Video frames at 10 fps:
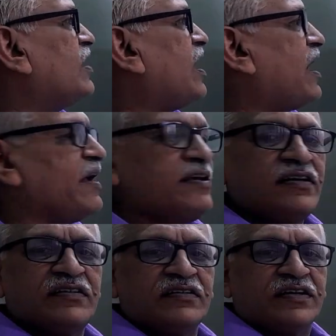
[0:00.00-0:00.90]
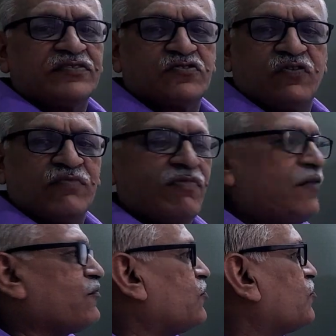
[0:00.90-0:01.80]
I raised to 1
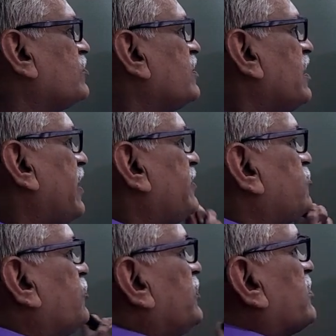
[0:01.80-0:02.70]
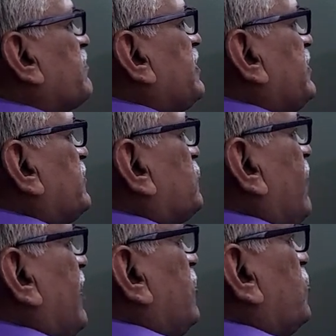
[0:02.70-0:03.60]
by 4, and to determine its
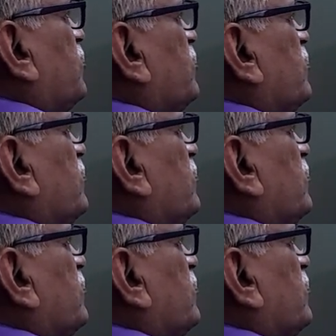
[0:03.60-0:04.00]
value,